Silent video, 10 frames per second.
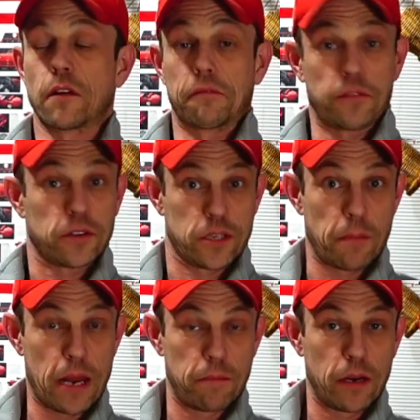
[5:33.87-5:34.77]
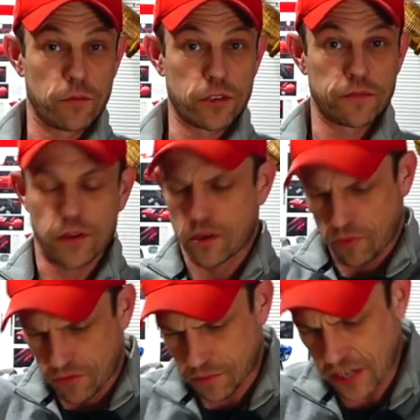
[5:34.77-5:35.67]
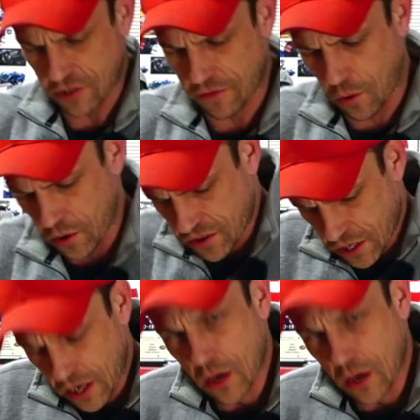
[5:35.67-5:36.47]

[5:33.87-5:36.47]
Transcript: First Amendment, which is freedom of speech, of course,